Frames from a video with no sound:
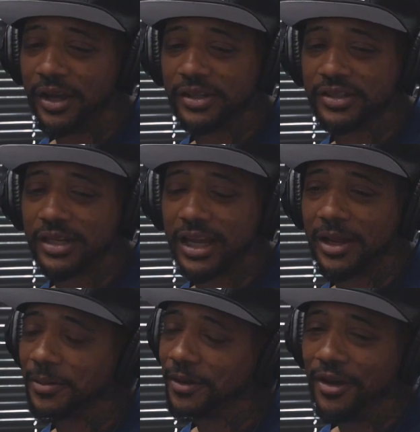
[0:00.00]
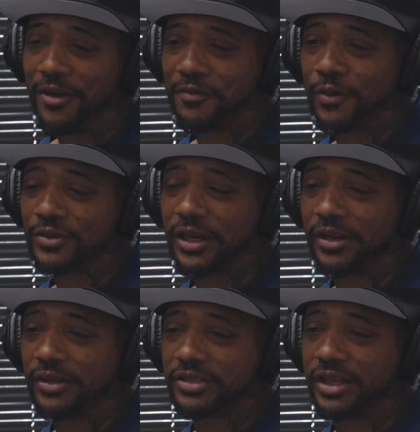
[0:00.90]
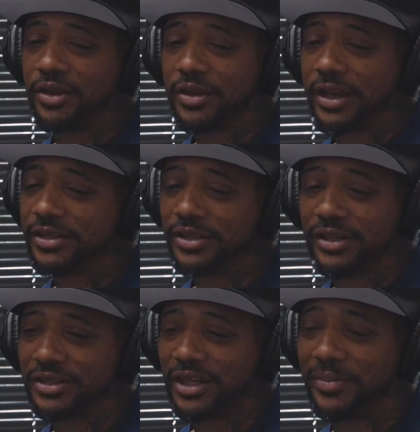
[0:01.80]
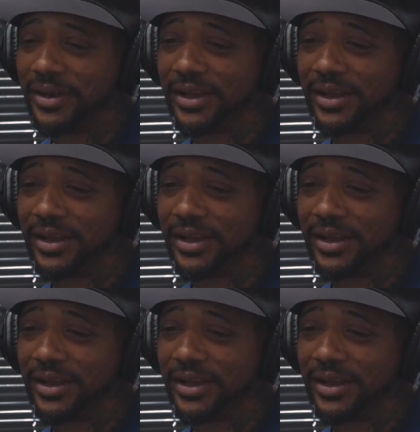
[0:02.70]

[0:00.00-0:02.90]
And it's just like, folks got to understand you can't judge that man.